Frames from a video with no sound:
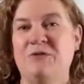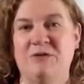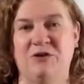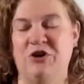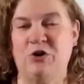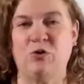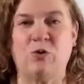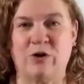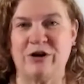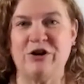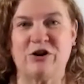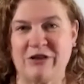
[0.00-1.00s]
You or
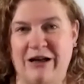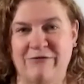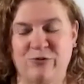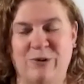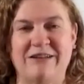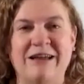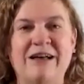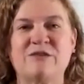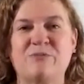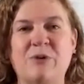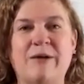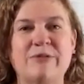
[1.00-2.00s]
your loved one has
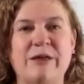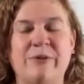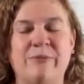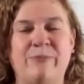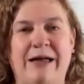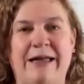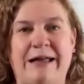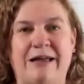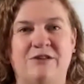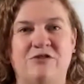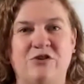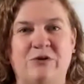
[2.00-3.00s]
probably been paying
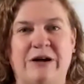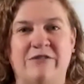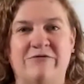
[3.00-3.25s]
into it